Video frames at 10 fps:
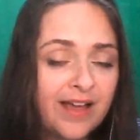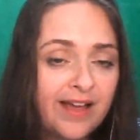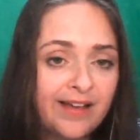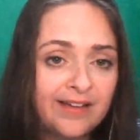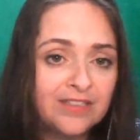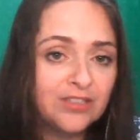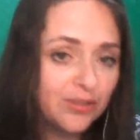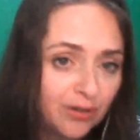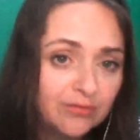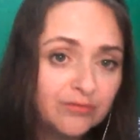
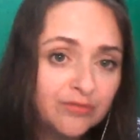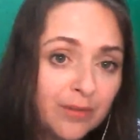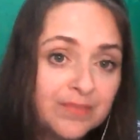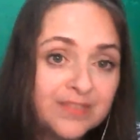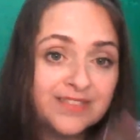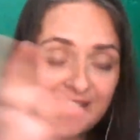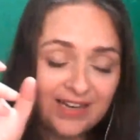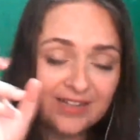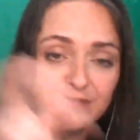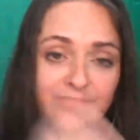to Donald Trump's
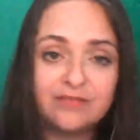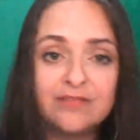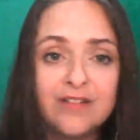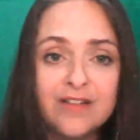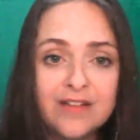electoral